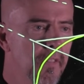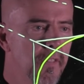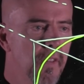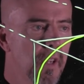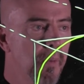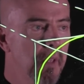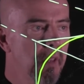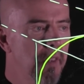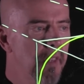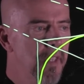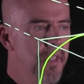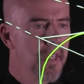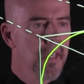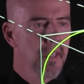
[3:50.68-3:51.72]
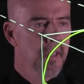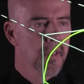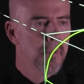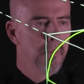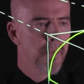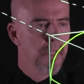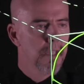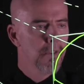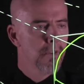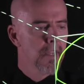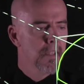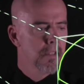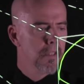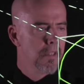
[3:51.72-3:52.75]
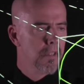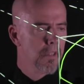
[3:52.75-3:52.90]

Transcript: Following this arc, bring it around.